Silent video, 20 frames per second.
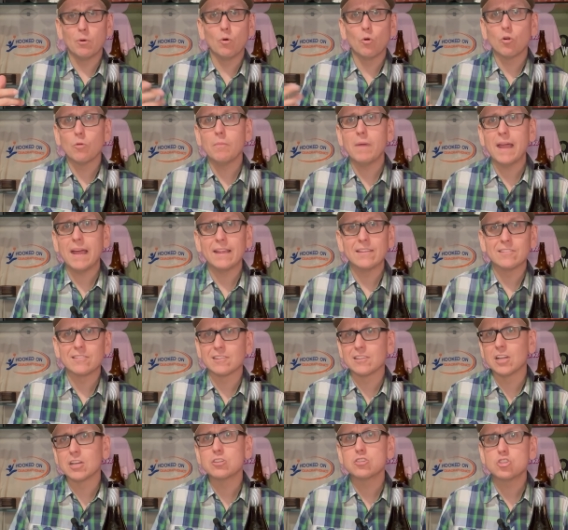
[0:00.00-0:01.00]
poor
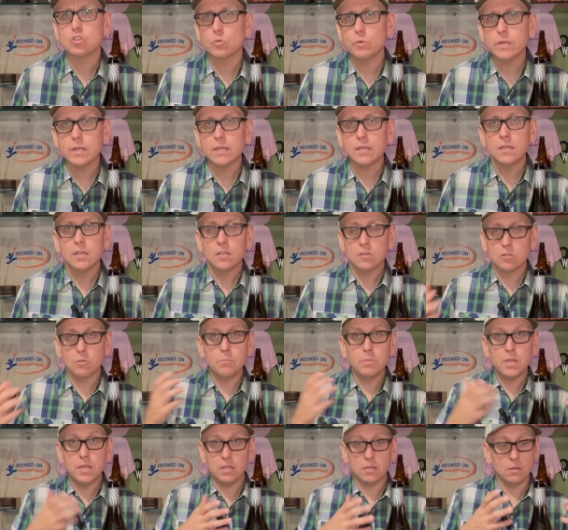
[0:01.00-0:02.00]
man's luxury
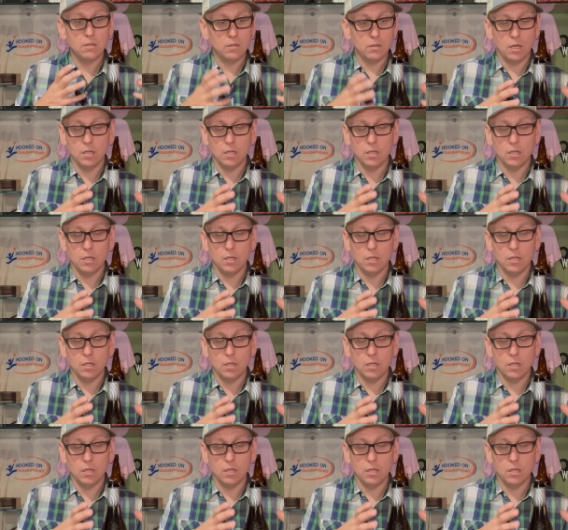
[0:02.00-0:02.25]
to being a,